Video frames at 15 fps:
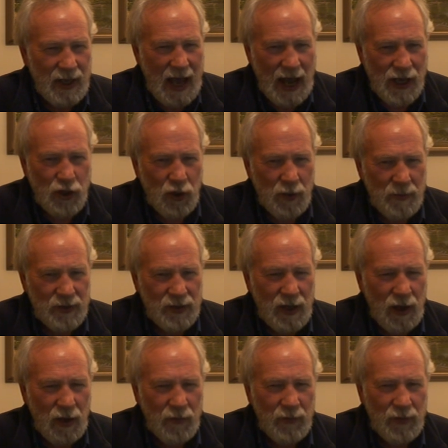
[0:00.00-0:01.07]
unto
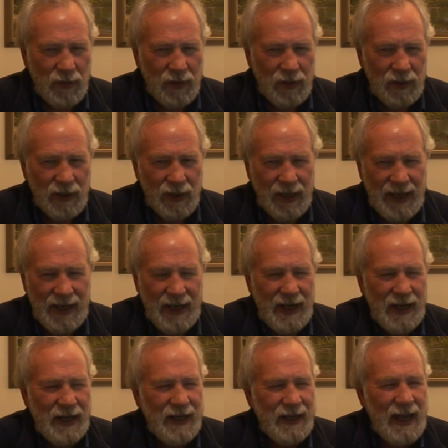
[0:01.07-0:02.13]
himself, he
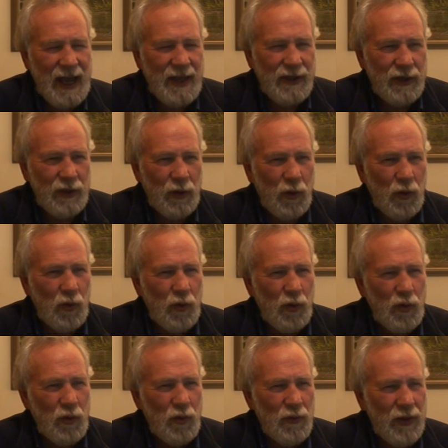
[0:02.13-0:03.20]
ingathered
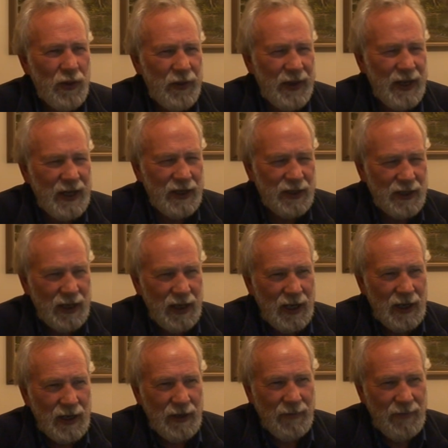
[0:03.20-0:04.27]
all the things.
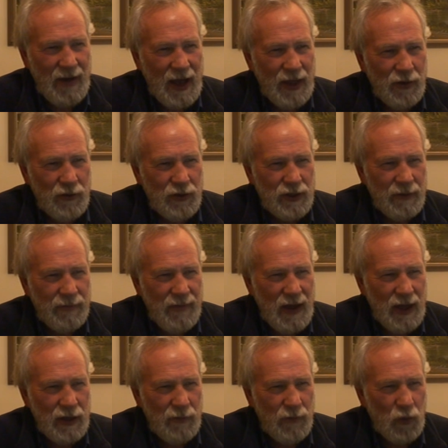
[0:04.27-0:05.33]
Father is the
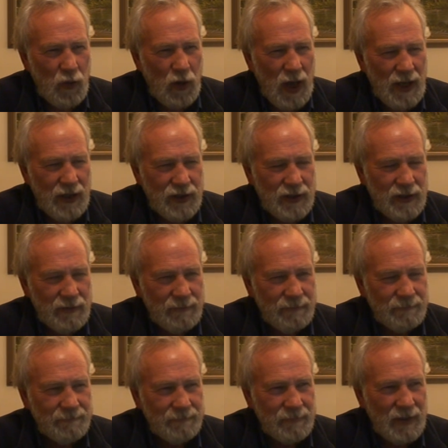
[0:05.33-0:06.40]
Father of all lights.
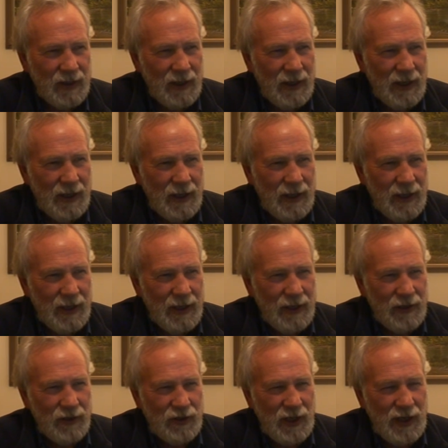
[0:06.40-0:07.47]

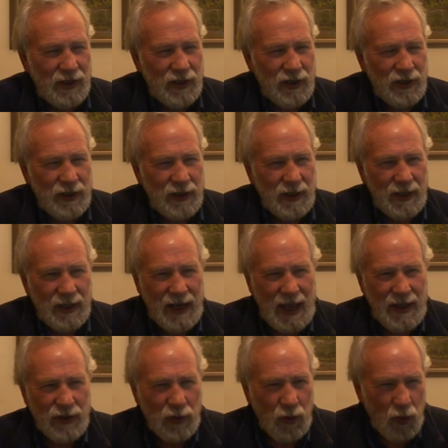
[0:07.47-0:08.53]
Jesus
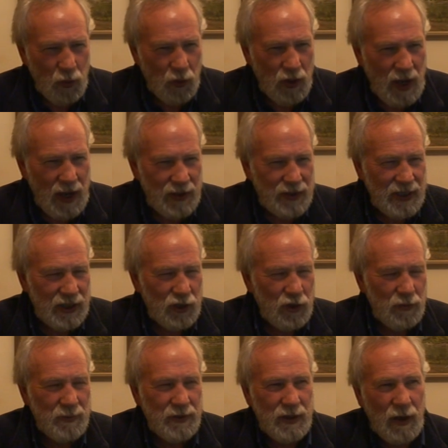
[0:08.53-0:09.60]
gathered all lights unto
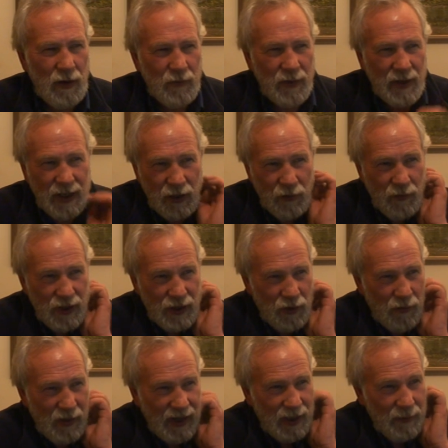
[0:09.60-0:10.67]
himself, and he
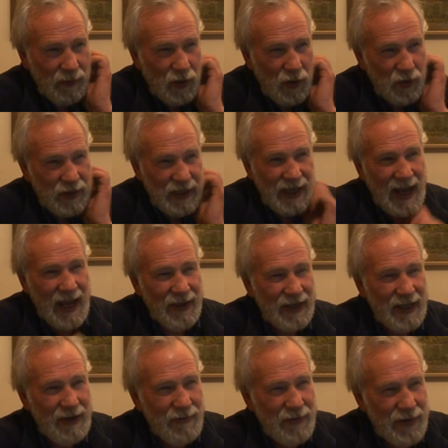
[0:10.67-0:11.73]
resurrected because he
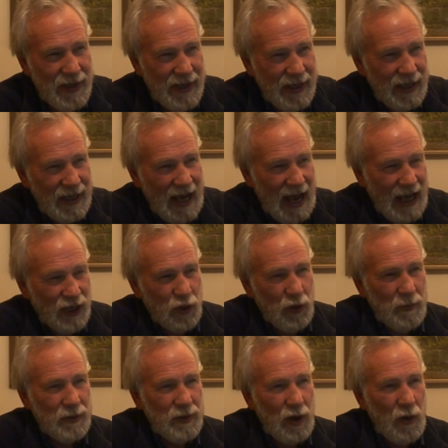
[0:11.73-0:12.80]
gathered everything unto
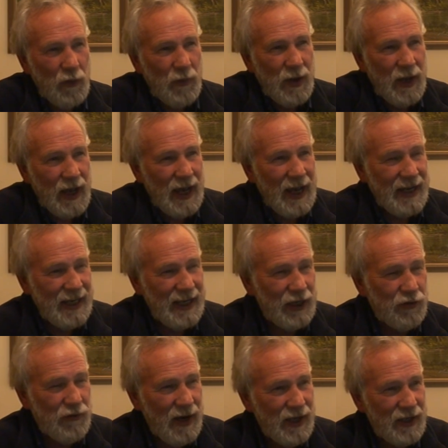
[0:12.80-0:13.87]
himself and he
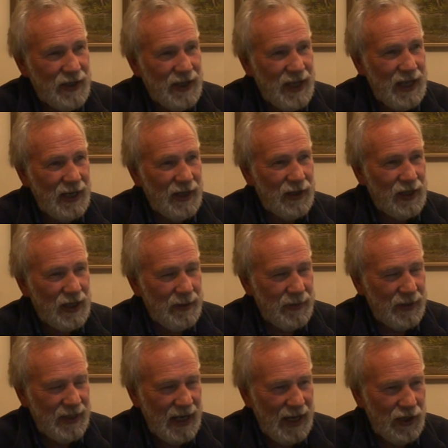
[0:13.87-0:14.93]
transcended the
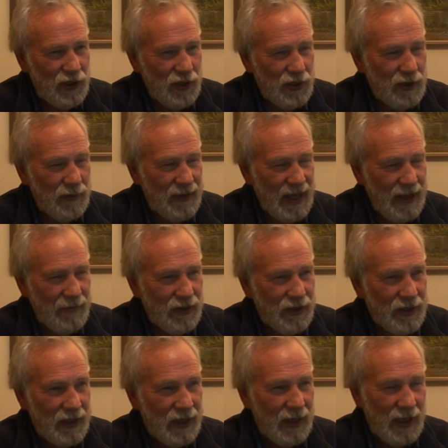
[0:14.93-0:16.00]
limitations of the
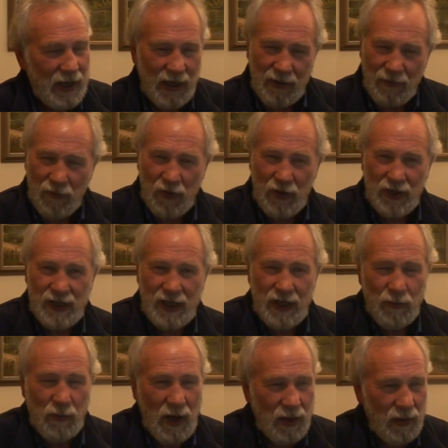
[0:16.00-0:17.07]
heavens. For he
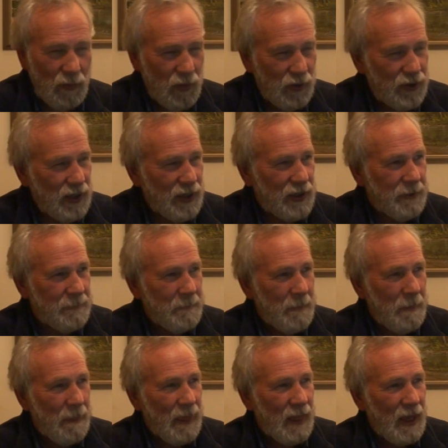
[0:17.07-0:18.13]
said, What? What's this?
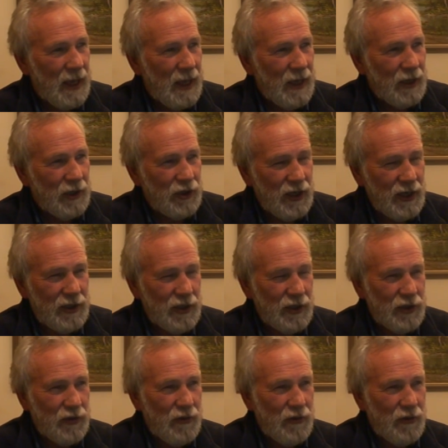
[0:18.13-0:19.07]
Jesus